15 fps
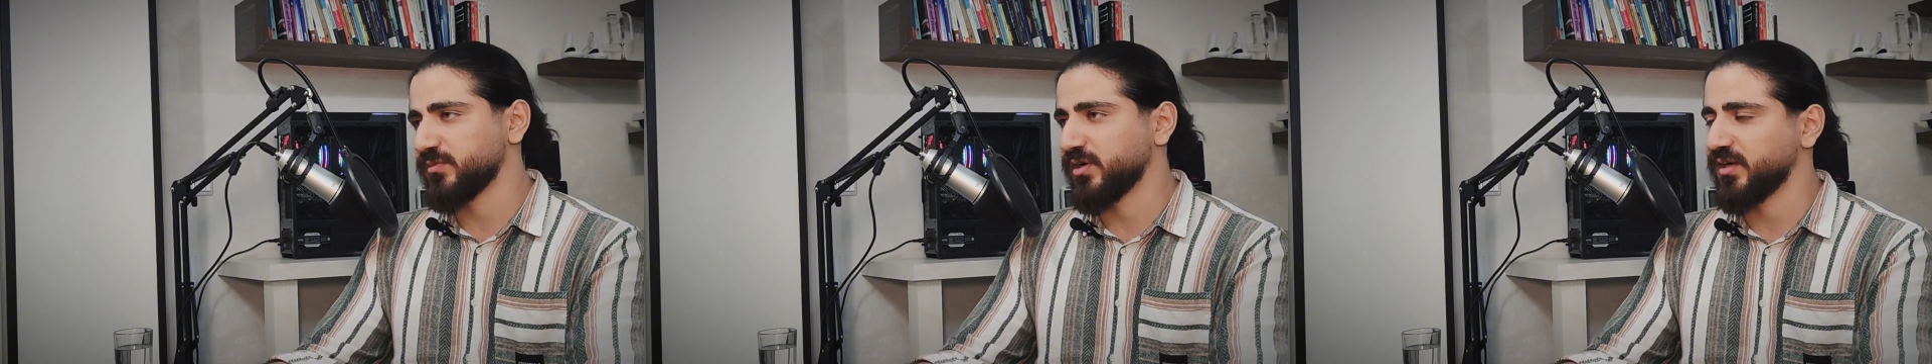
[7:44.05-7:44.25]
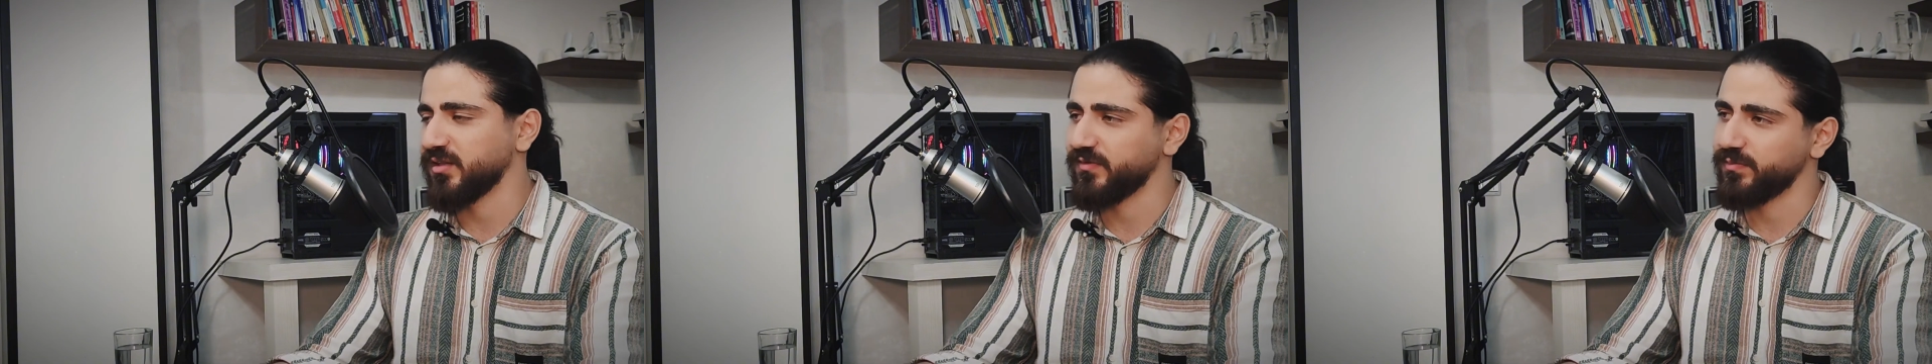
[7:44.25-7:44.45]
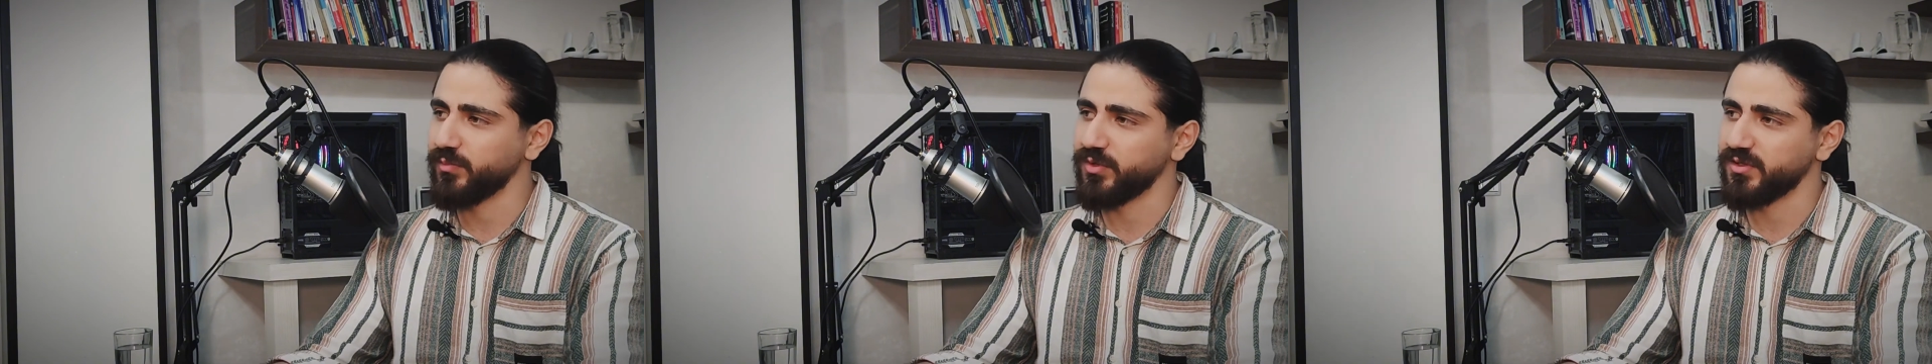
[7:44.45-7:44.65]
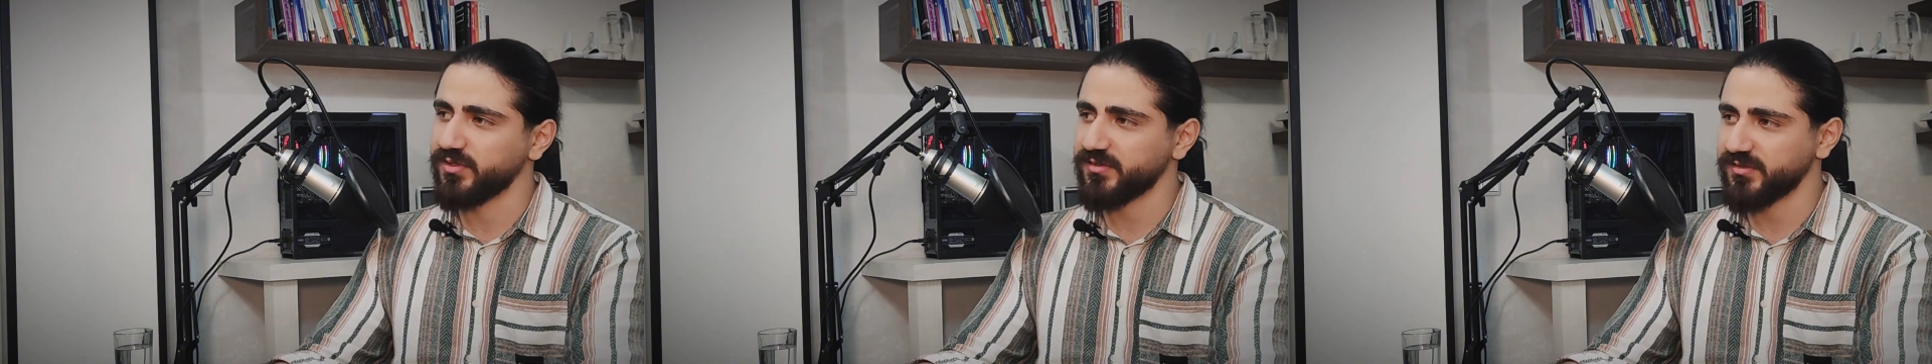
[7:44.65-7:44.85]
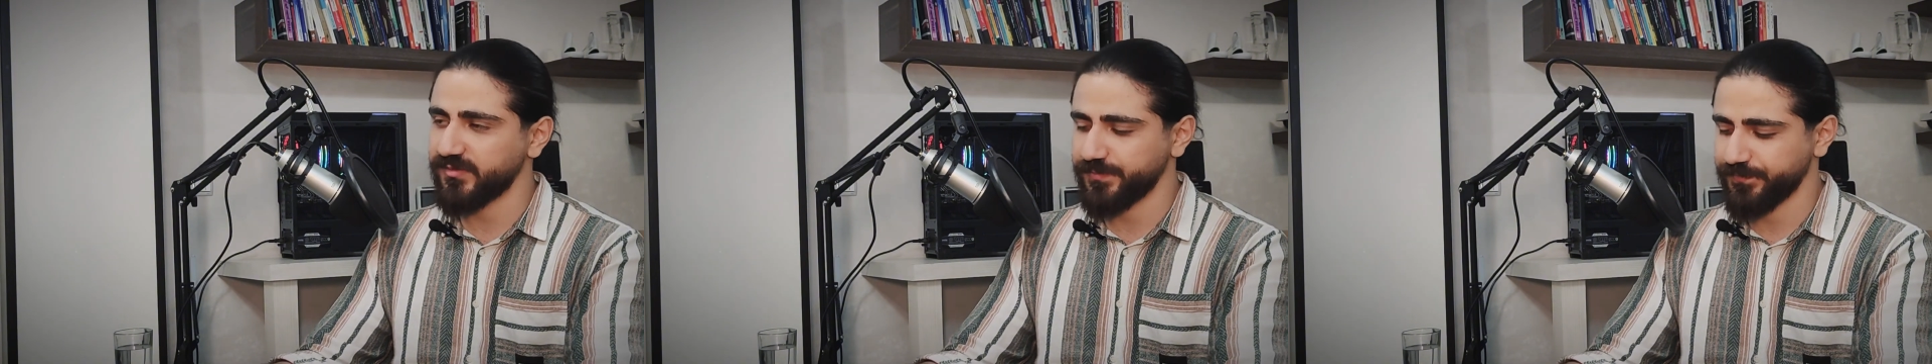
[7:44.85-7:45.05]
kind of
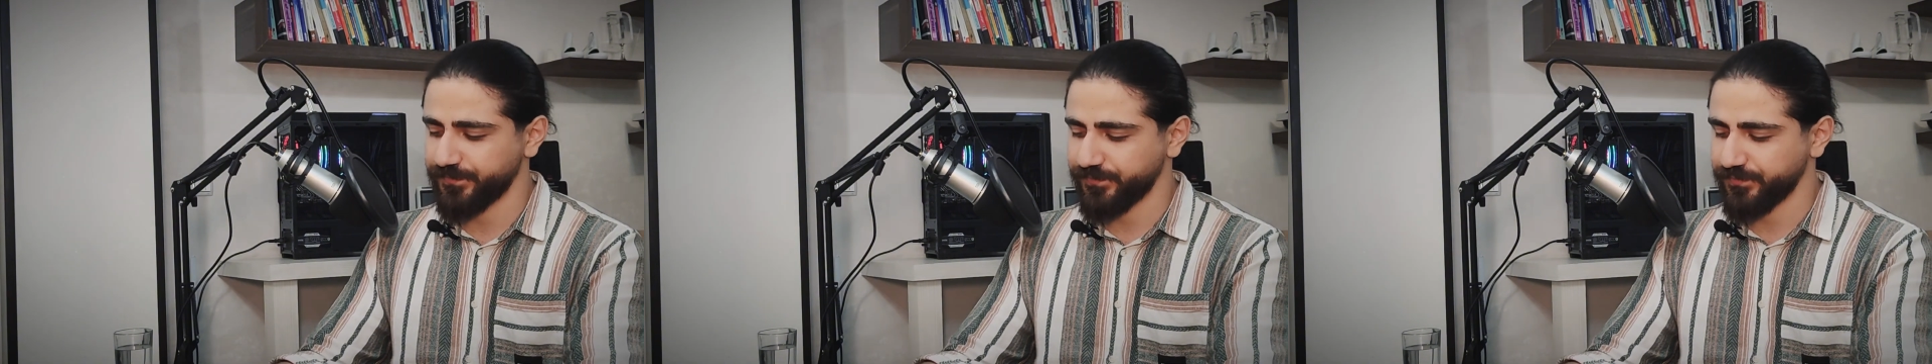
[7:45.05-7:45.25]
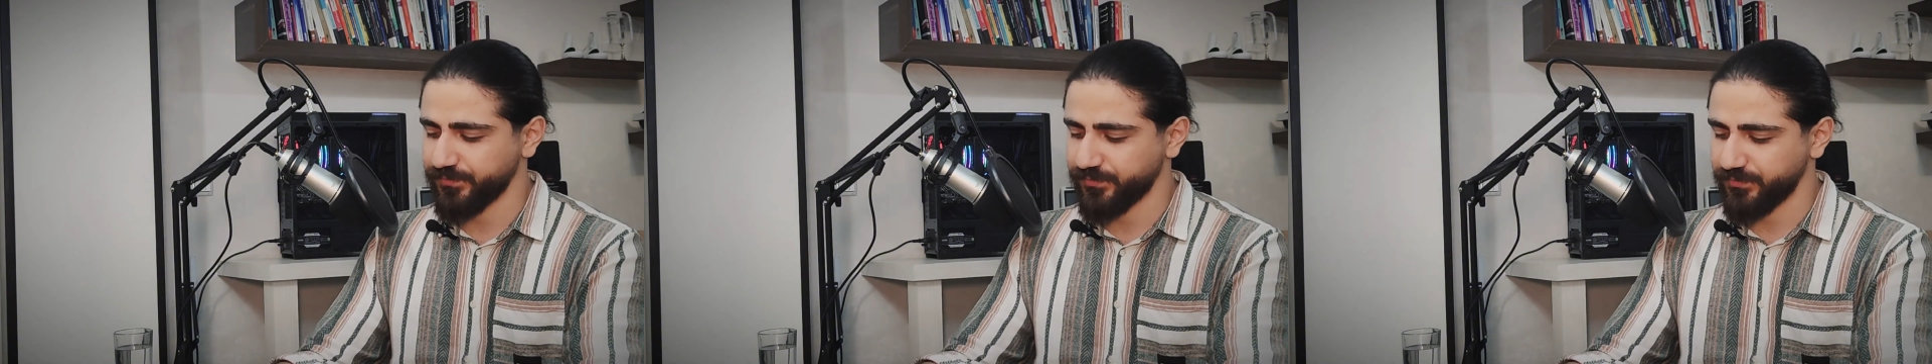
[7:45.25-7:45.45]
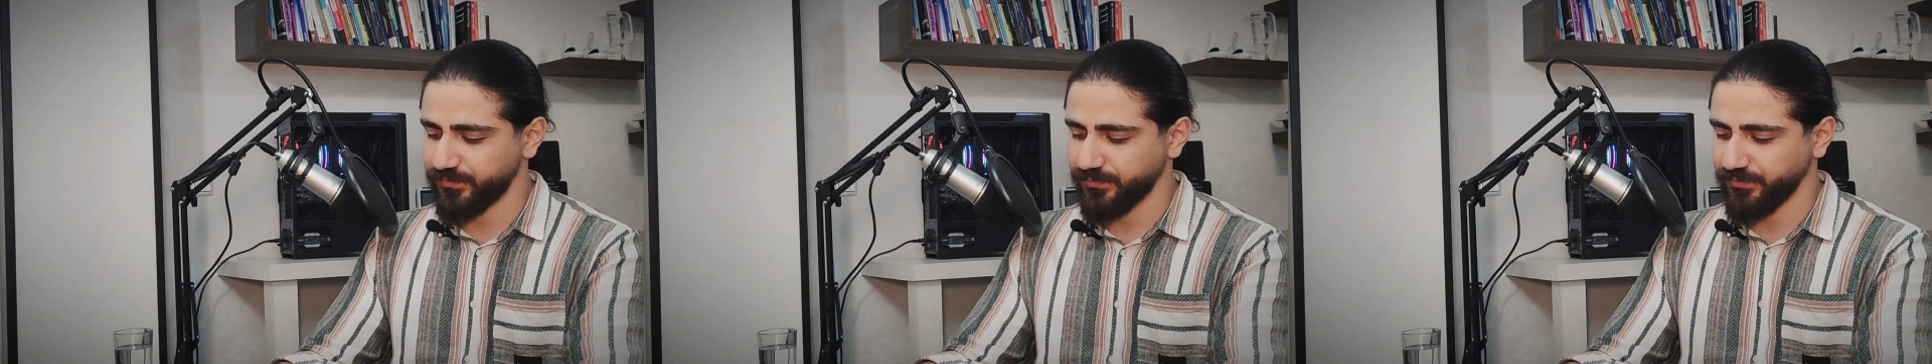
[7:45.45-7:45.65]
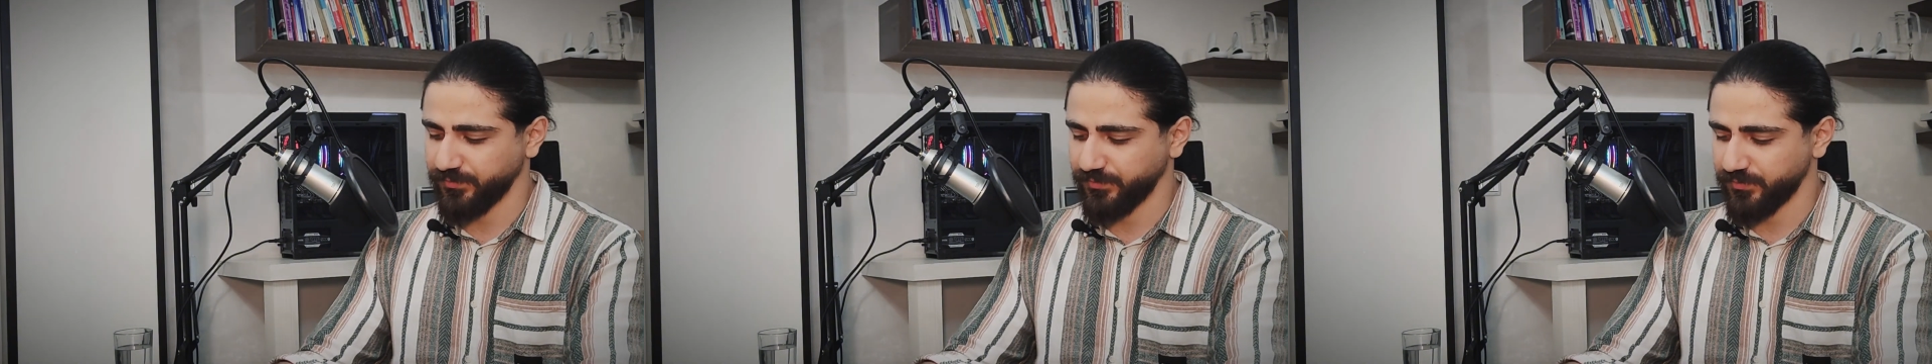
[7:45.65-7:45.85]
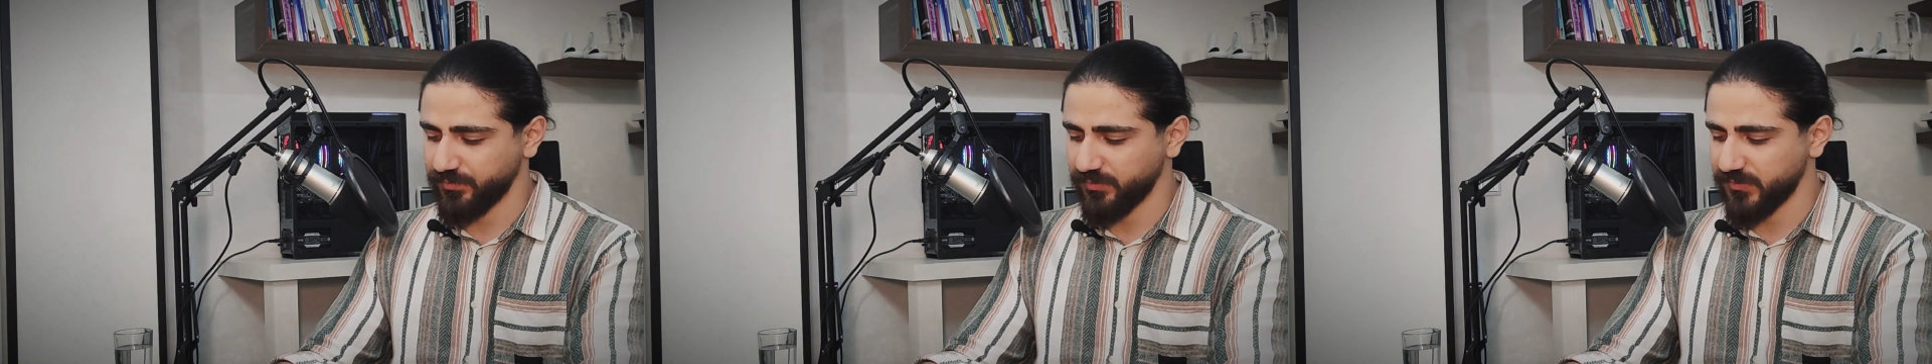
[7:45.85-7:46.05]
models.
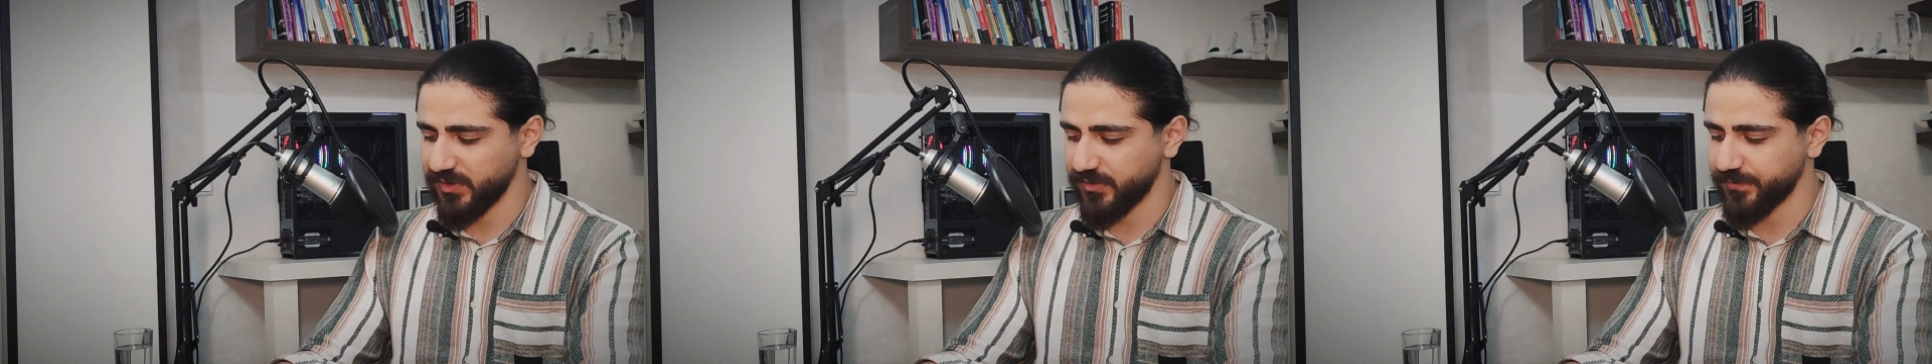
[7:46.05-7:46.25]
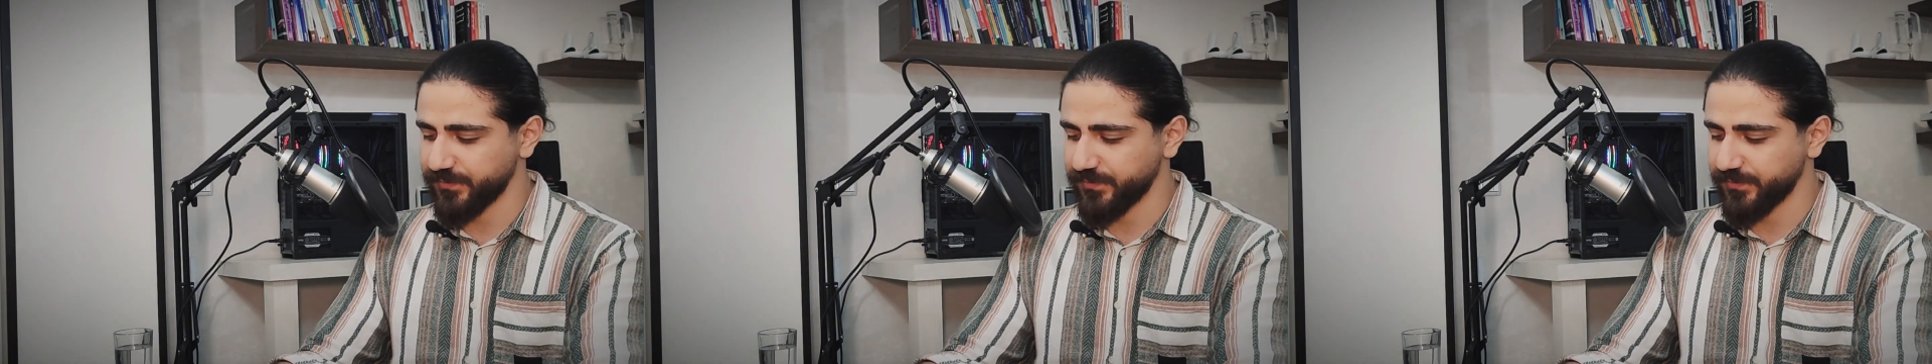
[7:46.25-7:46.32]
Yeah.